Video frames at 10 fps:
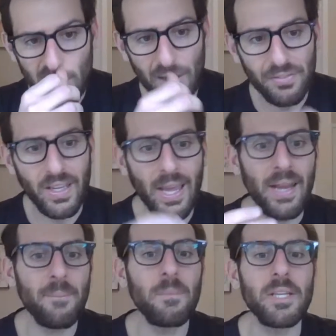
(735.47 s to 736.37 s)
stuff
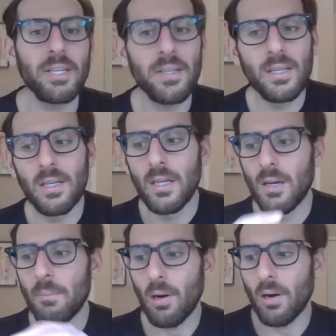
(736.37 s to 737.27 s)
can be
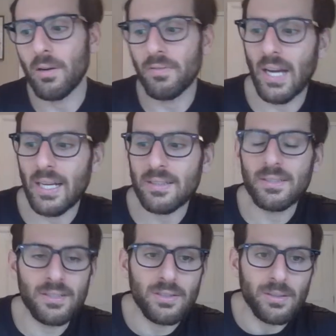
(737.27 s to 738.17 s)
part of that
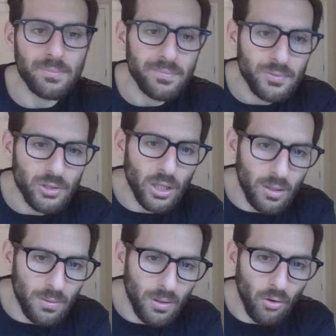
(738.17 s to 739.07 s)
system.
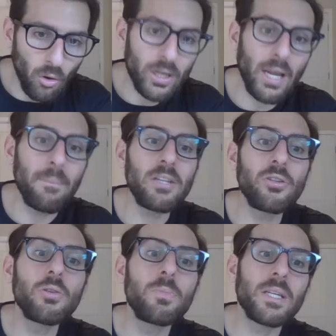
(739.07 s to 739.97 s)
So, or can be
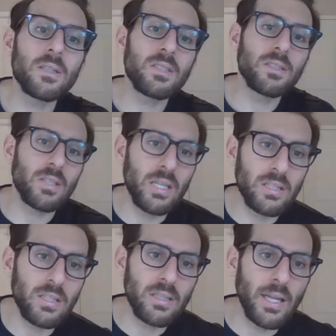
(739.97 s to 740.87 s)
due because it's,
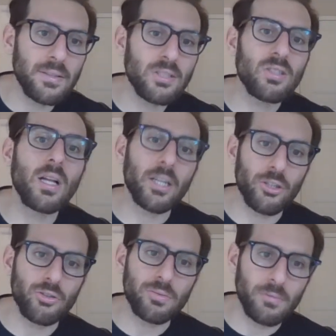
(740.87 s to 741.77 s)
it, it's
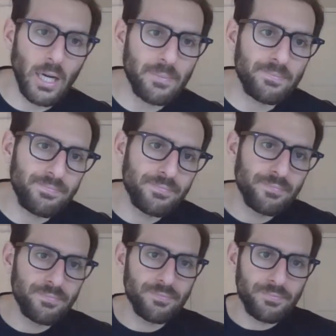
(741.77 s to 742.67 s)
sluggish, right?
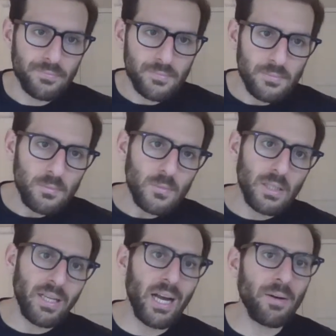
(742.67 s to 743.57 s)

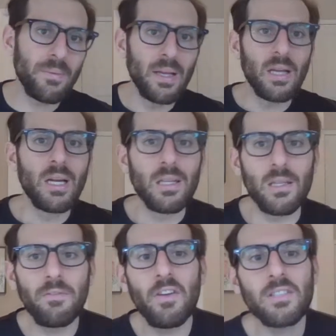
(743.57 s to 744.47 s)
Now,
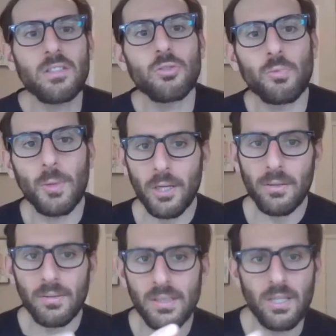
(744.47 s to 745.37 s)
lymph vessels
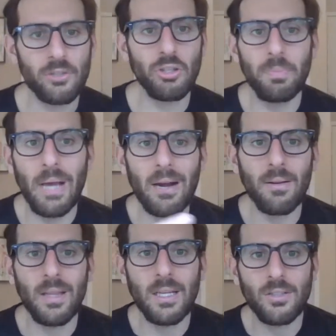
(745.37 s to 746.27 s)
run essentially
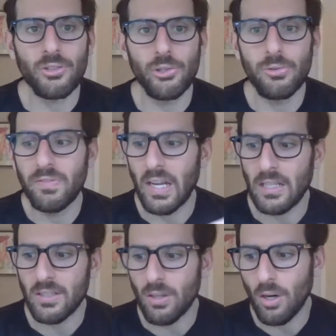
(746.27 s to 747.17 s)
parallel to
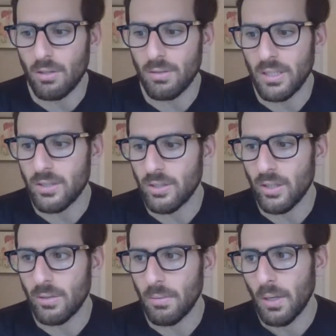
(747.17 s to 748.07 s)
veins and arteries.
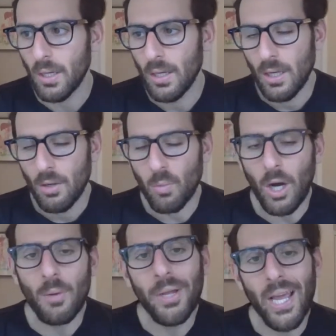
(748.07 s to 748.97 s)
So
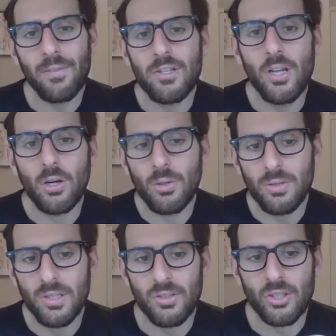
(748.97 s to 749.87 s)
while we have
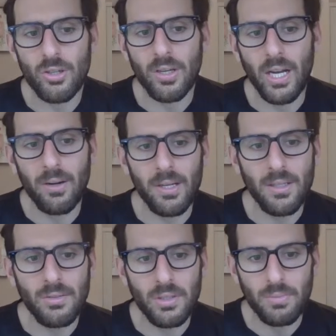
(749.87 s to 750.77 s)
nodes in certain
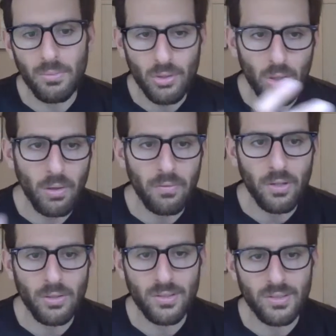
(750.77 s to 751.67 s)
areas, and we'll go over
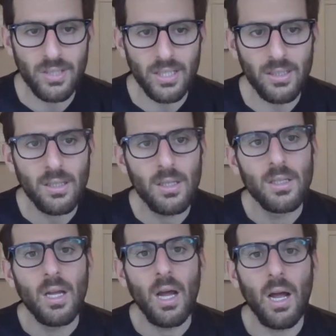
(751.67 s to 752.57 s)
those in a second,
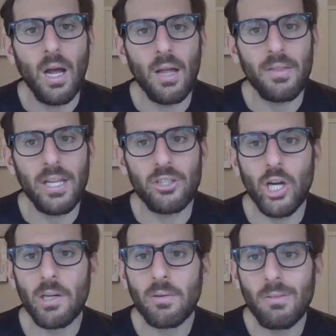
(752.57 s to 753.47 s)
uh, they
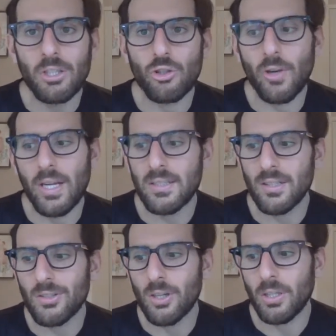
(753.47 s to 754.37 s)
generally trace the
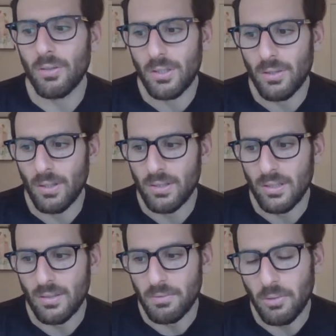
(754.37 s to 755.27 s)
circulatory
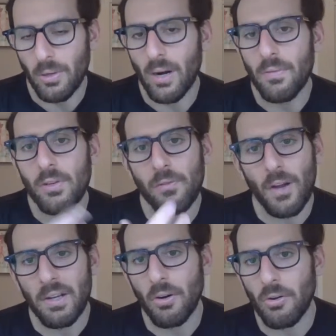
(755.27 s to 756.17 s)
system. So wherever you
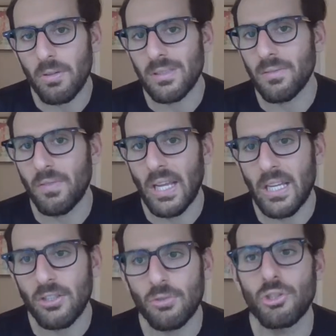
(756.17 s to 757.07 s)
find arteries and
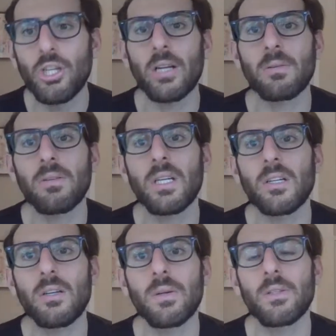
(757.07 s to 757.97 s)
veins, you generally are
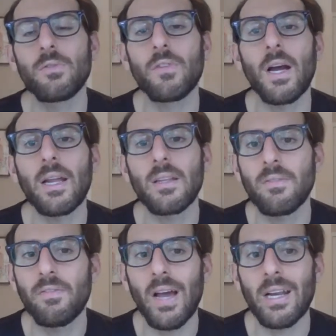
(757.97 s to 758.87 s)
going to find
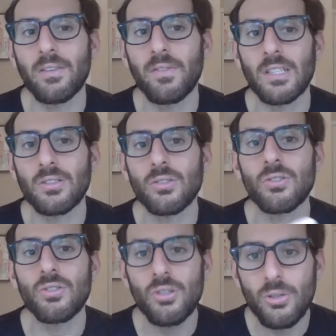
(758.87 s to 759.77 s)
lymphatic
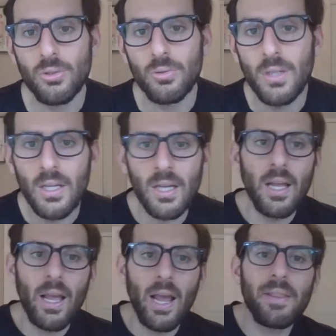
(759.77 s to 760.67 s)
vessels too.
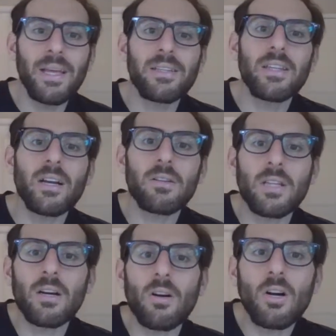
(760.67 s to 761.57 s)
And they, they're,
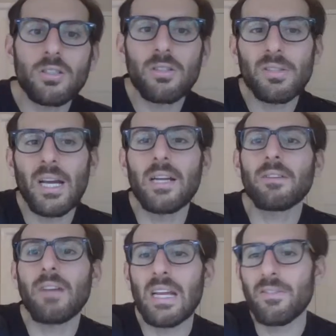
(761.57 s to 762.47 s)
they're also kind
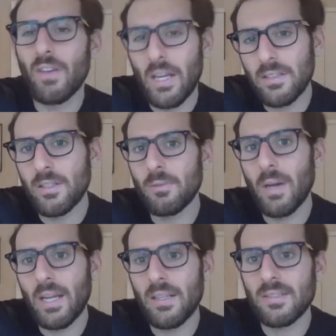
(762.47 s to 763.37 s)
of like veins in a
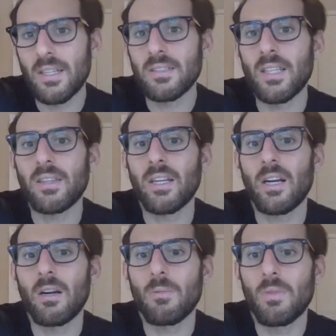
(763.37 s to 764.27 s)
way, in the sense that
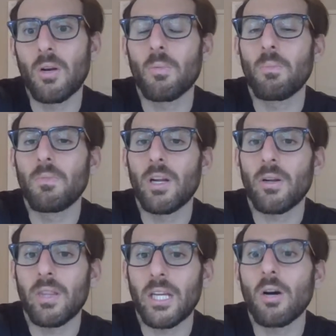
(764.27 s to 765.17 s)
they're, they're,
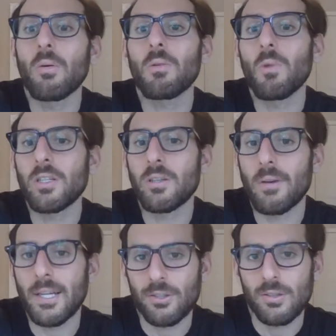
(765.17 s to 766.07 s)
they're, they go in one
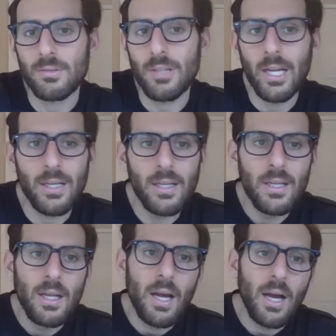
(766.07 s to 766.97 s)
direction, right?
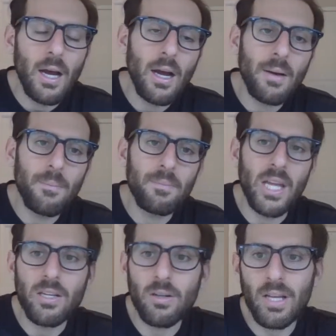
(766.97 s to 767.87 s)
Um,
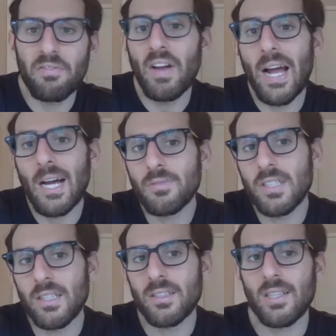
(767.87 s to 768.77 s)
they don't have valves
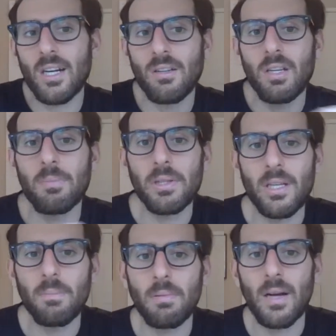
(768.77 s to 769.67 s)
necessarily, but
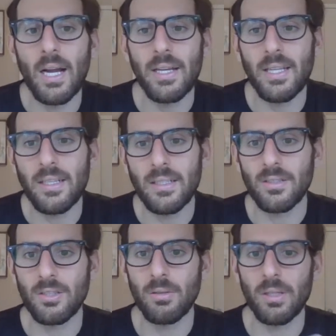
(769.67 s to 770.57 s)
they're
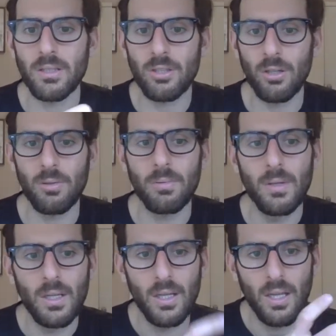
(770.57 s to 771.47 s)
blind-ended. So it, so
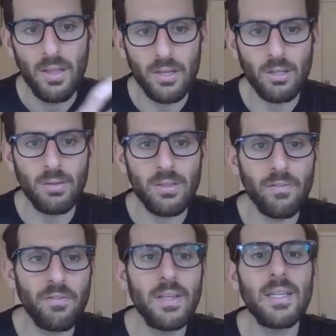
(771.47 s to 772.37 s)
they're going to
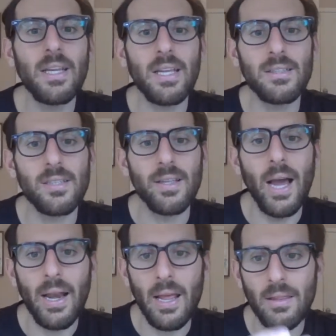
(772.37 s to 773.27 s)
feed into
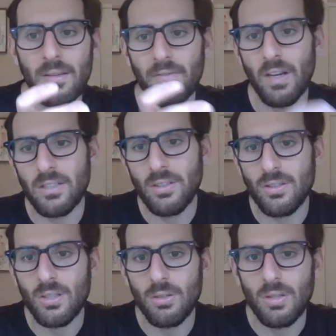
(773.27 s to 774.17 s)
that, and lymph
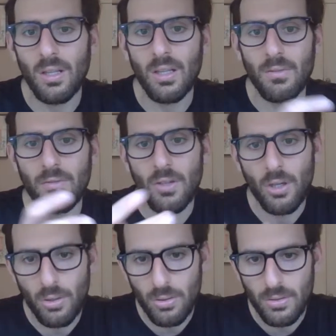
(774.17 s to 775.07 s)
vessels go to lymph
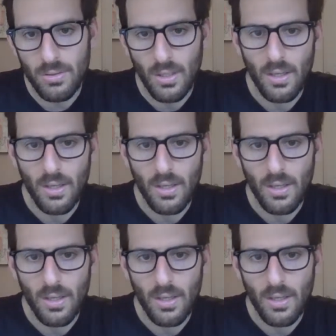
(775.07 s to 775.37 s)
nodes,